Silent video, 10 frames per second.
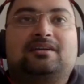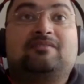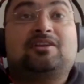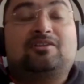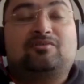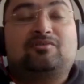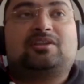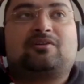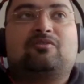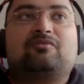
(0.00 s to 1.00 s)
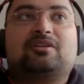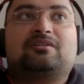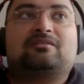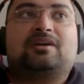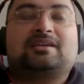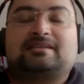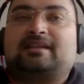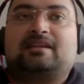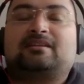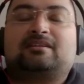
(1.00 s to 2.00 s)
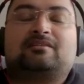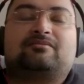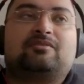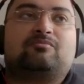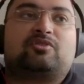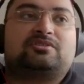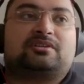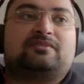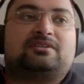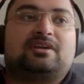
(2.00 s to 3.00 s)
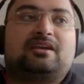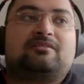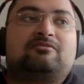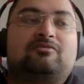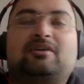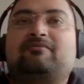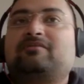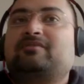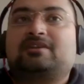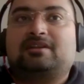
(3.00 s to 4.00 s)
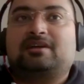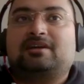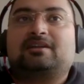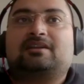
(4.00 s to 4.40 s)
Even during the COVID, as I said, I did a few projects which I could have never done,